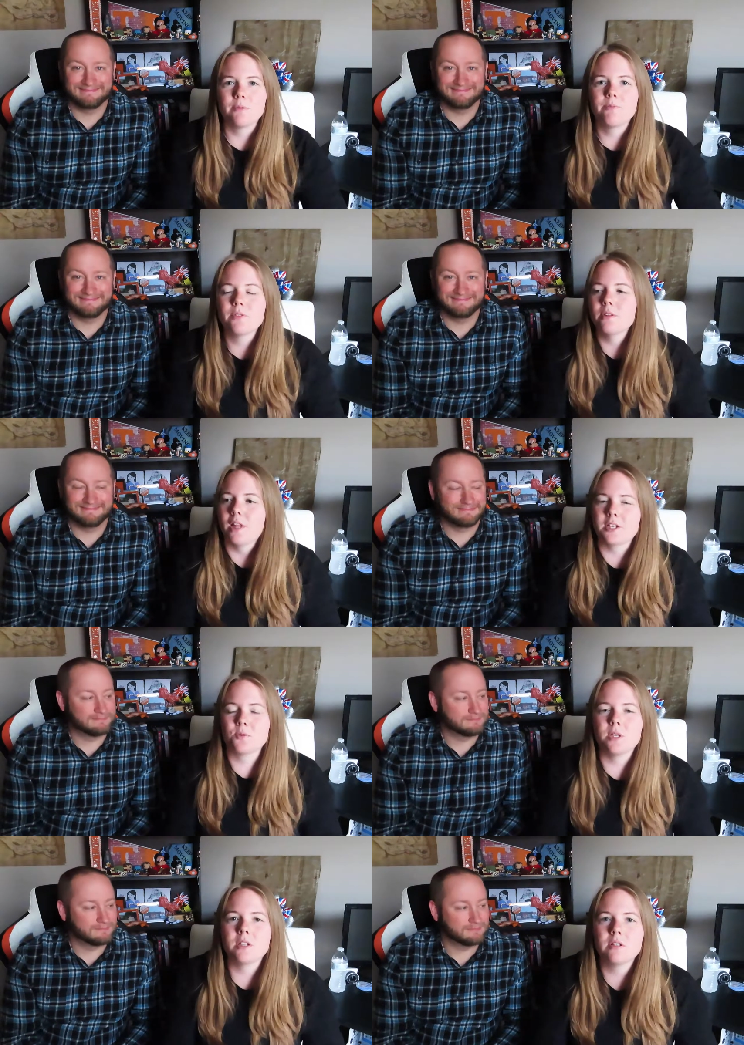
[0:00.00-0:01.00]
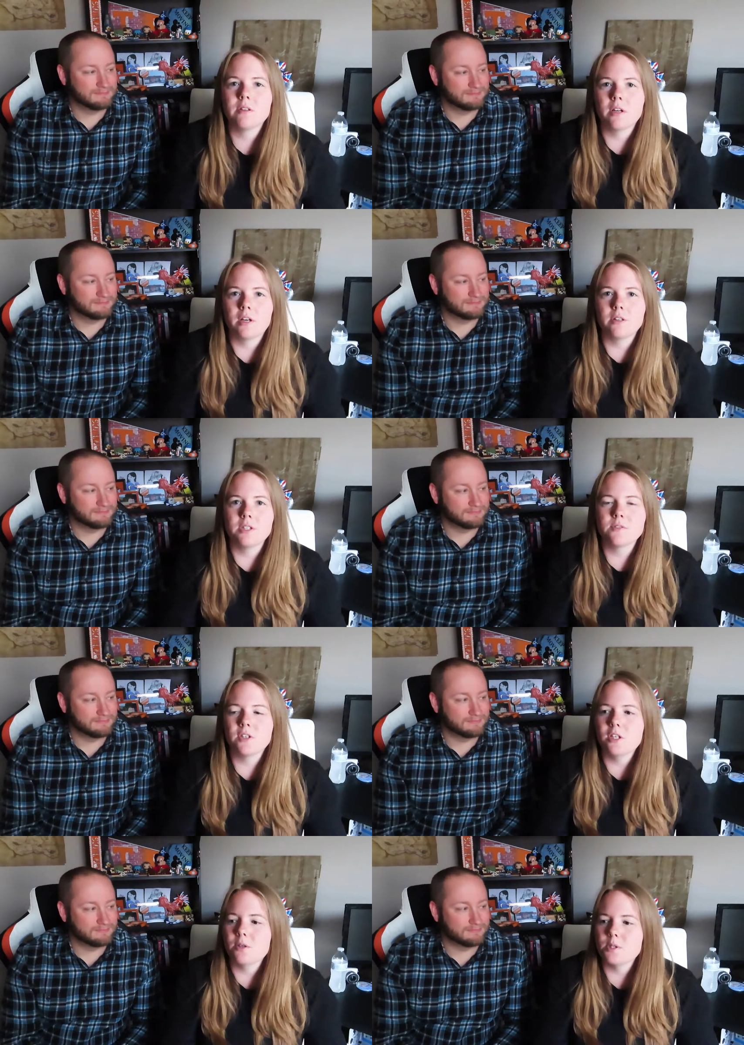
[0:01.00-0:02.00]
Speaker 1: or last week, uh, this
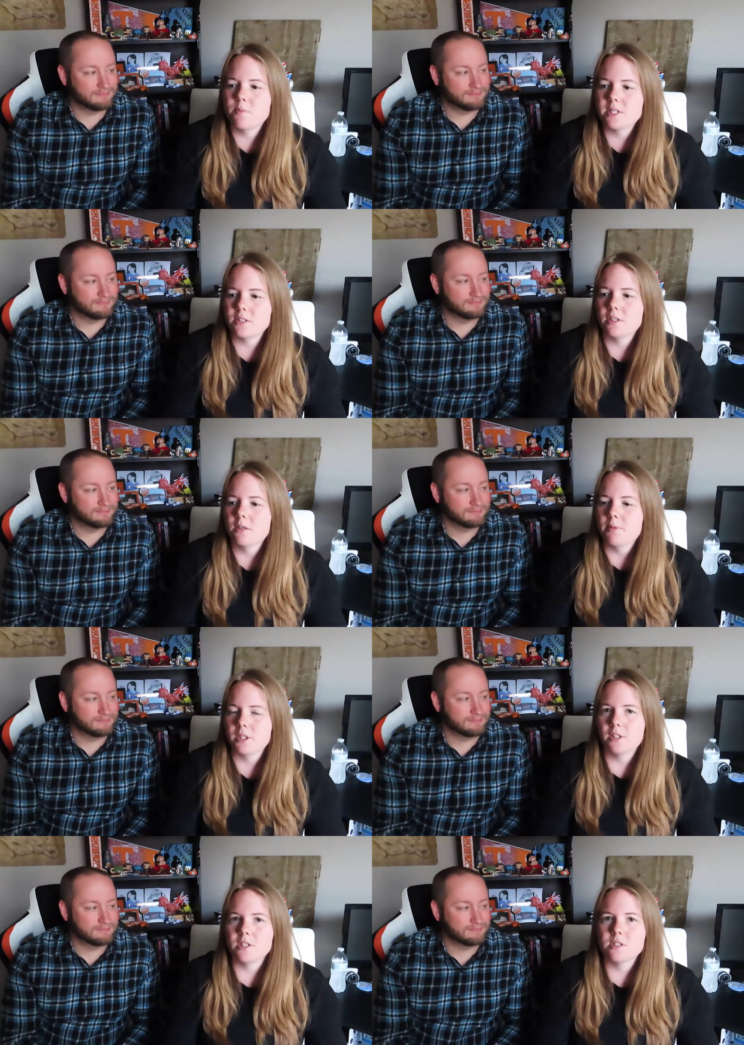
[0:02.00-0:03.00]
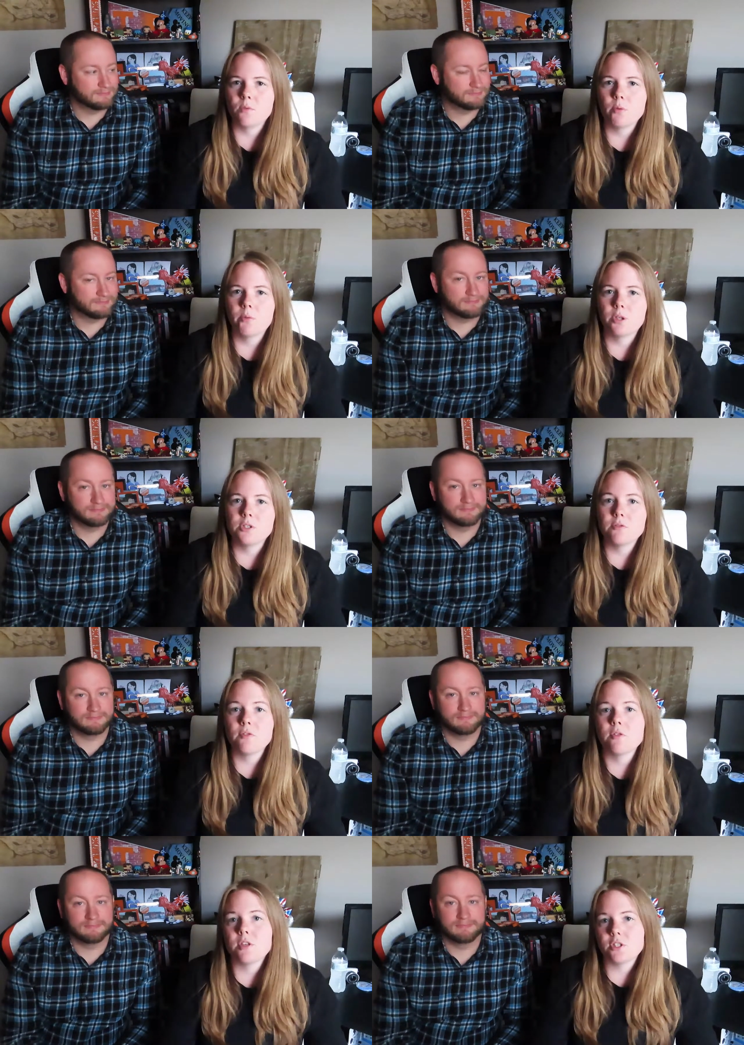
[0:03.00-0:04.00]
video is basically a bucket list of what we want to do
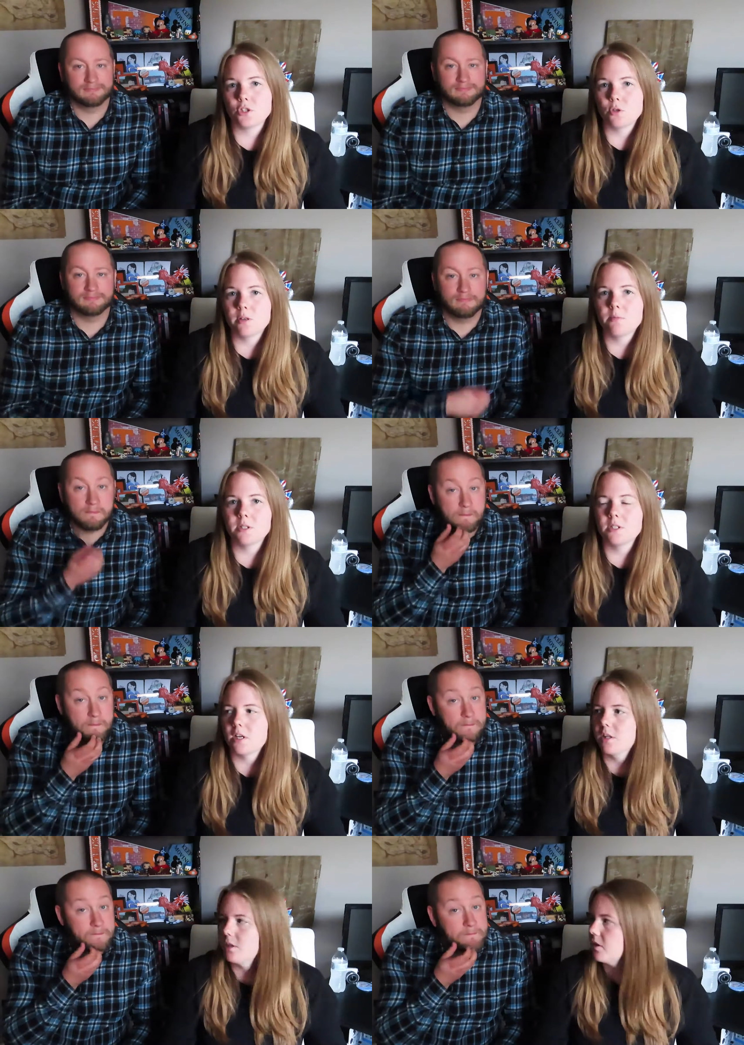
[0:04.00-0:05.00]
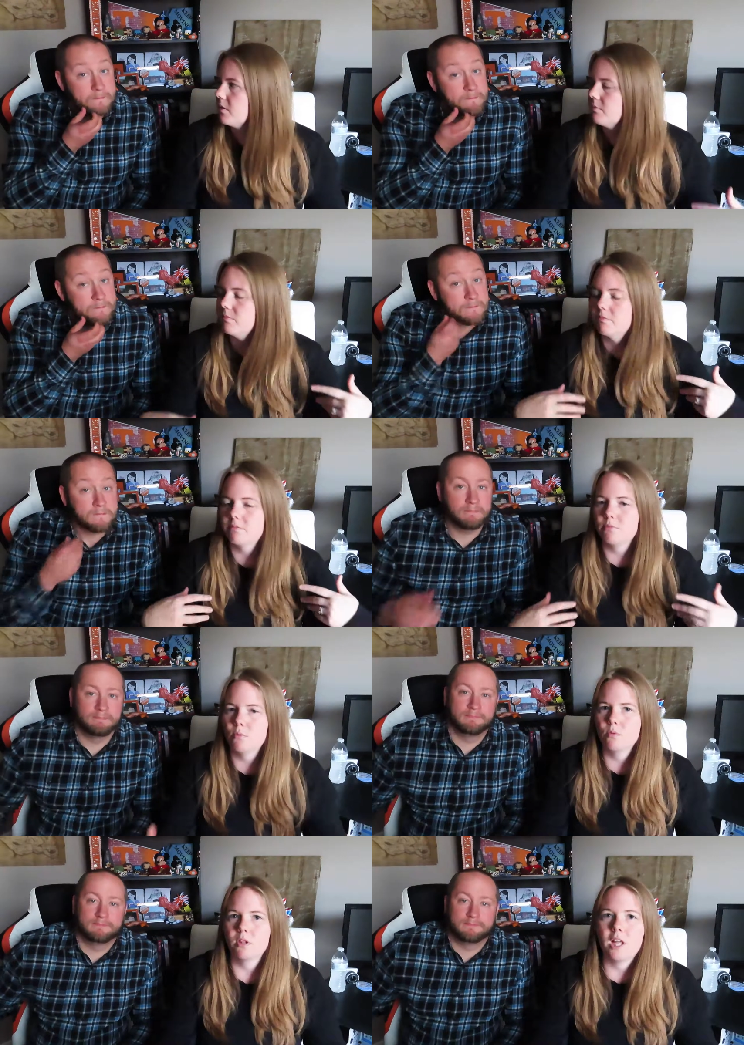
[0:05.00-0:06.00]
for this trip. It's not like our
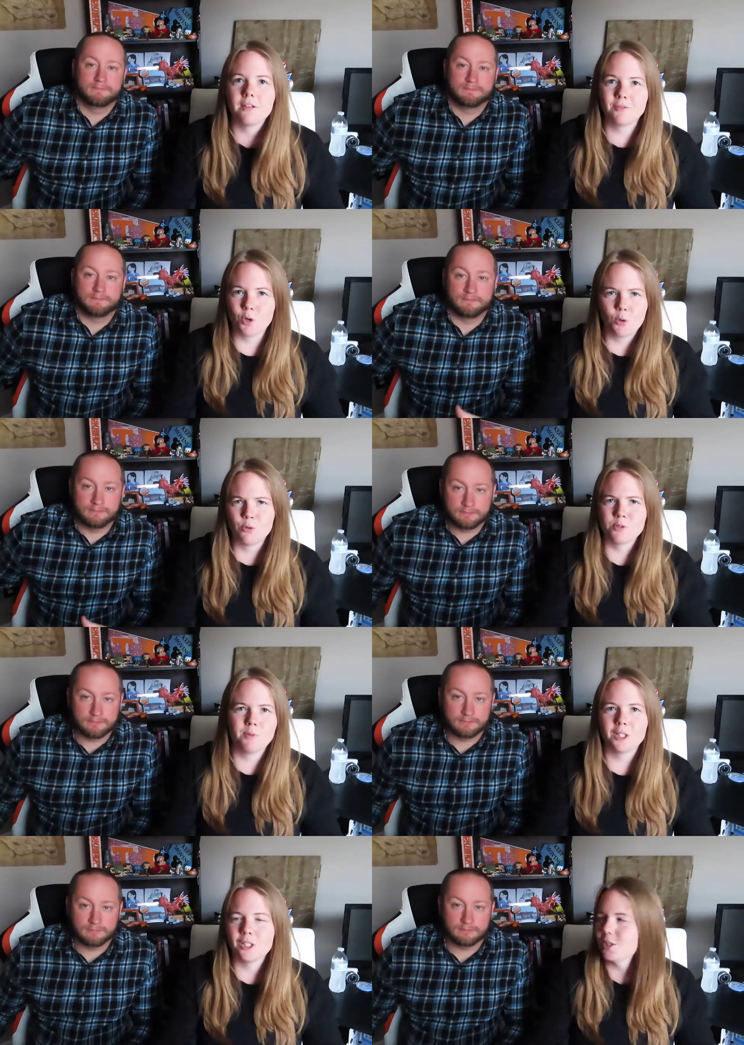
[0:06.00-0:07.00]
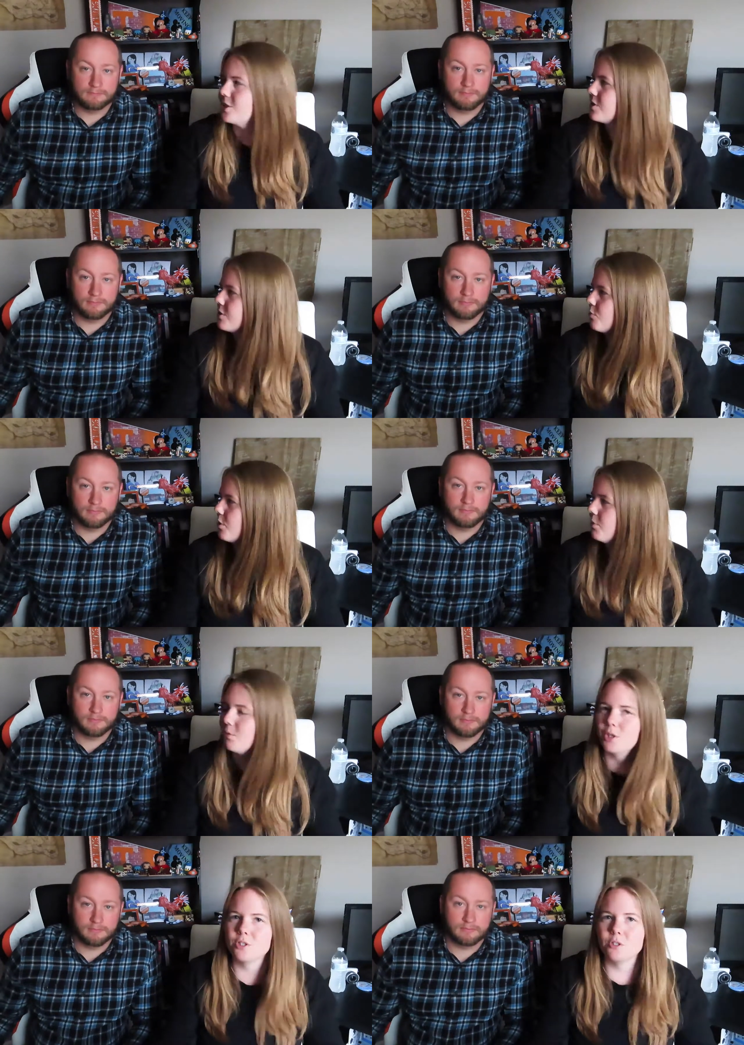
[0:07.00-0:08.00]
life goals bucket list of what
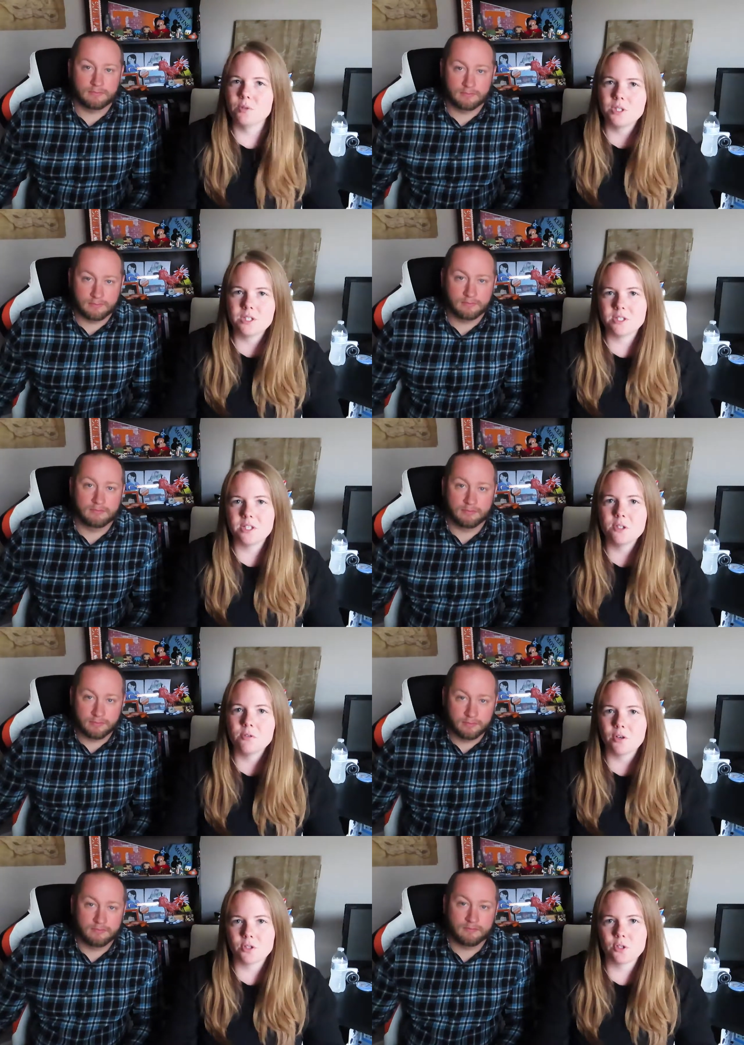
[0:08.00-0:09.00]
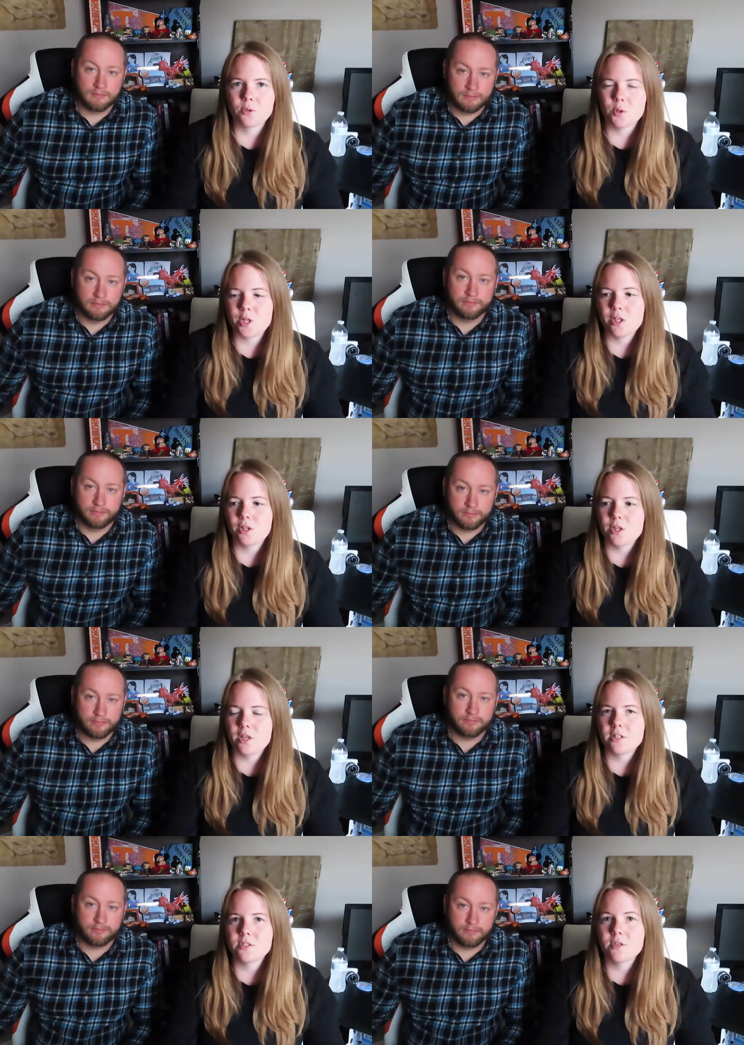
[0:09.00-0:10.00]
we want to do in Disney and Universal or anything
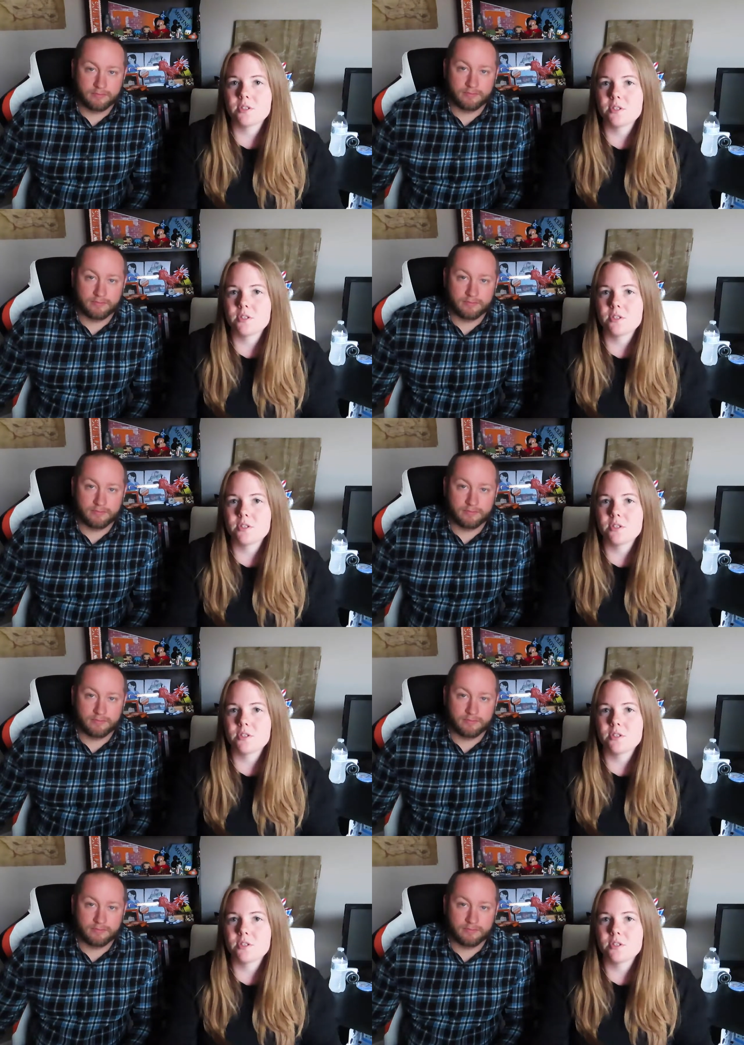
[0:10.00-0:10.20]
like that. So